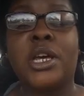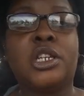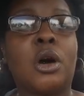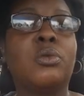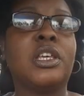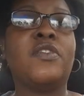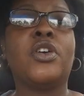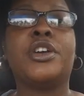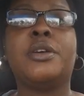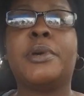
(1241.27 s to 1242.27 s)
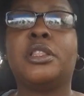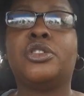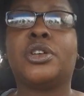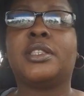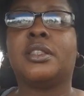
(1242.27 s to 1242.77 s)
what, don't leave your email
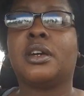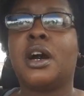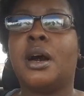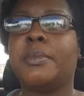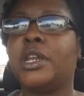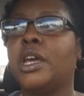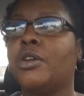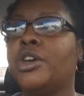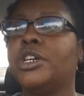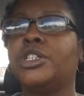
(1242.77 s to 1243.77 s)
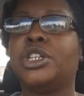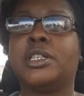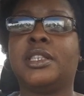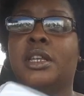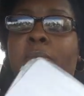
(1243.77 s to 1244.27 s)
address in the comment area.
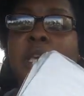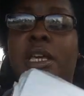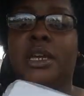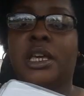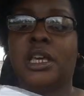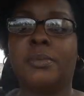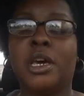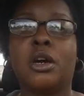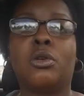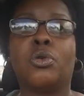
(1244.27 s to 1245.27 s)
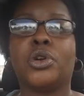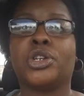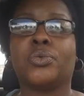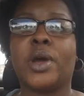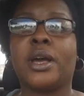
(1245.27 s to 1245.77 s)
Just send me an email or
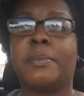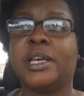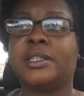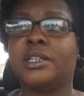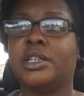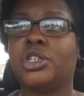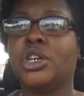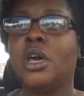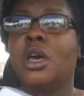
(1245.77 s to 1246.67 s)
a direct message.